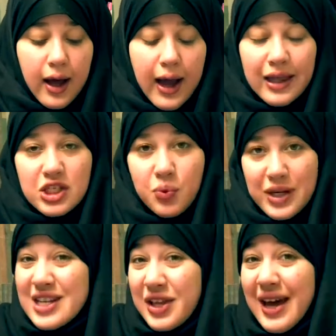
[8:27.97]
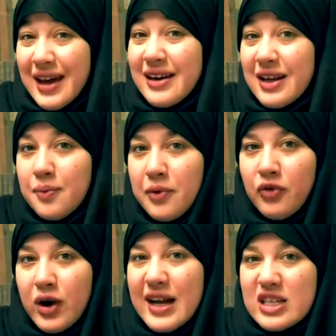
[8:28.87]
I like to wait till the end
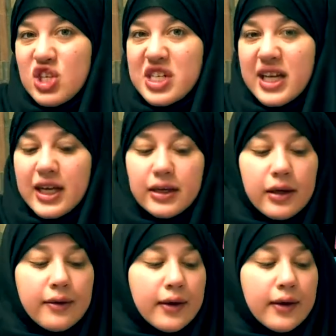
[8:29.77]
before I start digging in.